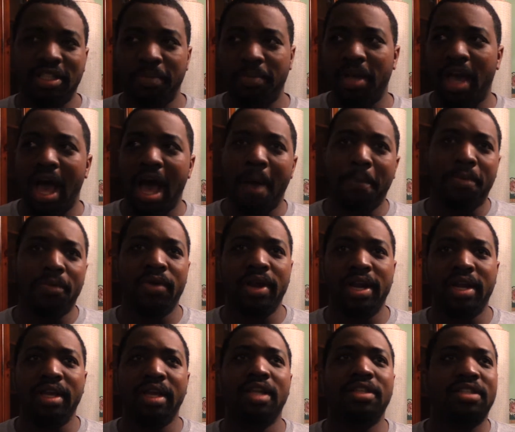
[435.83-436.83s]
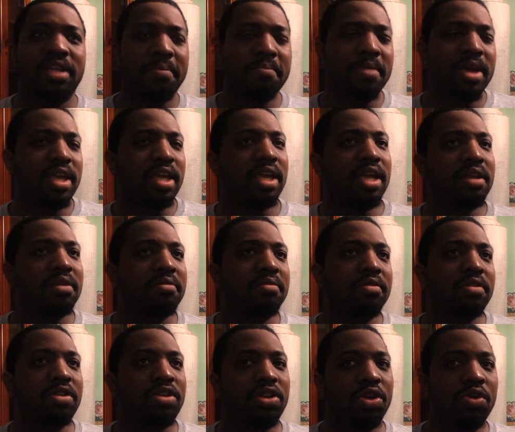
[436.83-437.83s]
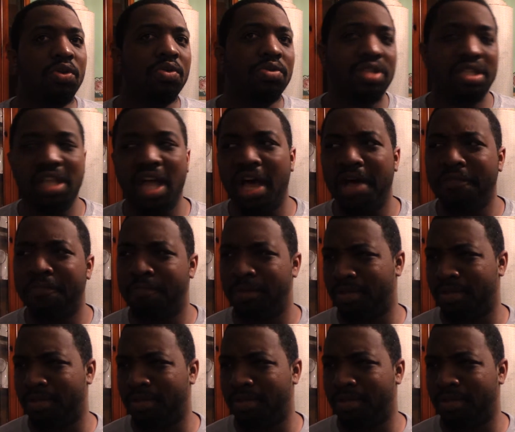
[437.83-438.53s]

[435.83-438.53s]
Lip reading: to be operating it to make it do stuff.